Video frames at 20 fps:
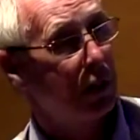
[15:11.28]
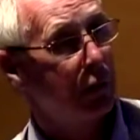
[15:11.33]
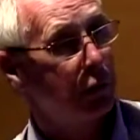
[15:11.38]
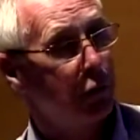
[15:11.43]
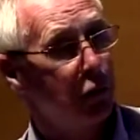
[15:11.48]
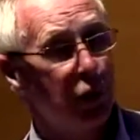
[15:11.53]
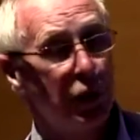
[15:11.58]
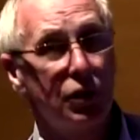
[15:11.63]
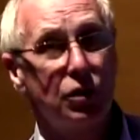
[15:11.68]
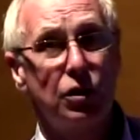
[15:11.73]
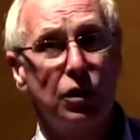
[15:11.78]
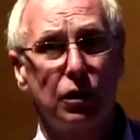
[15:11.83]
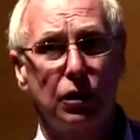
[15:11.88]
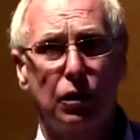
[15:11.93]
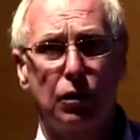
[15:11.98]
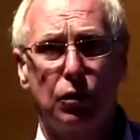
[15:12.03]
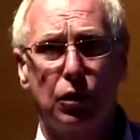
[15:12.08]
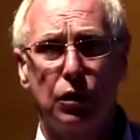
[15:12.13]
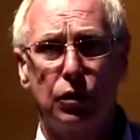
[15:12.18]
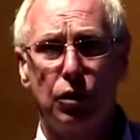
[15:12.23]
which are
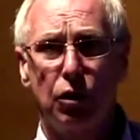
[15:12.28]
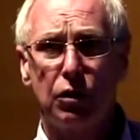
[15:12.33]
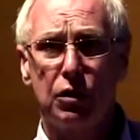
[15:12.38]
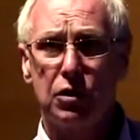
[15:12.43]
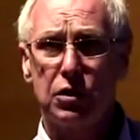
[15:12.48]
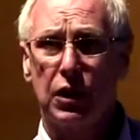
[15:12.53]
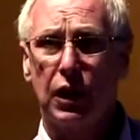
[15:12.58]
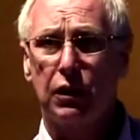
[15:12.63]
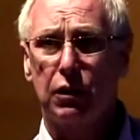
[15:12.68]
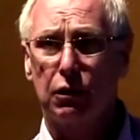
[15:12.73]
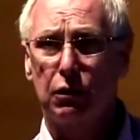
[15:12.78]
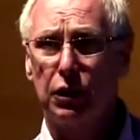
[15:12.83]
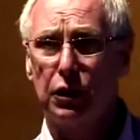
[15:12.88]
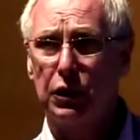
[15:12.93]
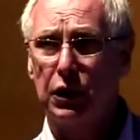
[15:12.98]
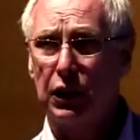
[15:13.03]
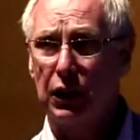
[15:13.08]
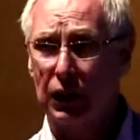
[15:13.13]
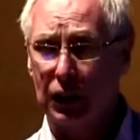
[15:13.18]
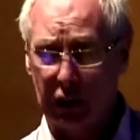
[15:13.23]

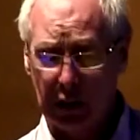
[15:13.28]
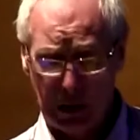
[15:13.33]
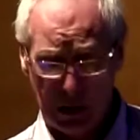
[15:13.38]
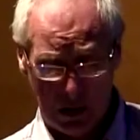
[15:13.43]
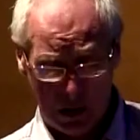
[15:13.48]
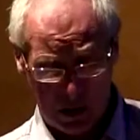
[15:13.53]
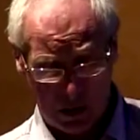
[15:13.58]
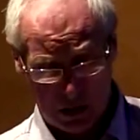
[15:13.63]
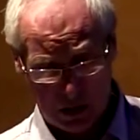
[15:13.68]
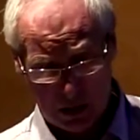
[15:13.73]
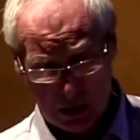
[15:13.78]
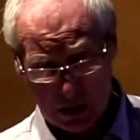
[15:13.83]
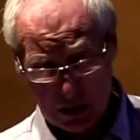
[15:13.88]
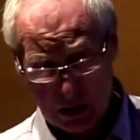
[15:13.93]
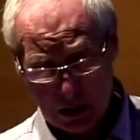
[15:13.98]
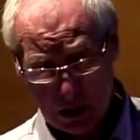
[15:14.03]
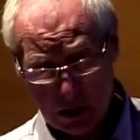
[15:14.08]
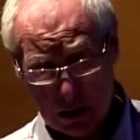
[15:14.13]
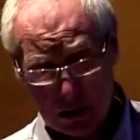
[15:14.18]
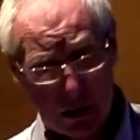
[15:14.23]
non-cytolytic
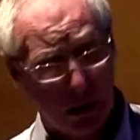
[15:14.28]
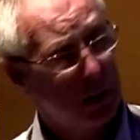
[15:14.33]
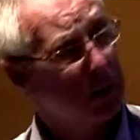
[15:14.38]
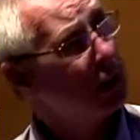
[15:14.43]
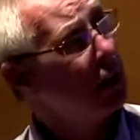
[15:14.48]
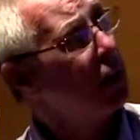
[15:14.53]
and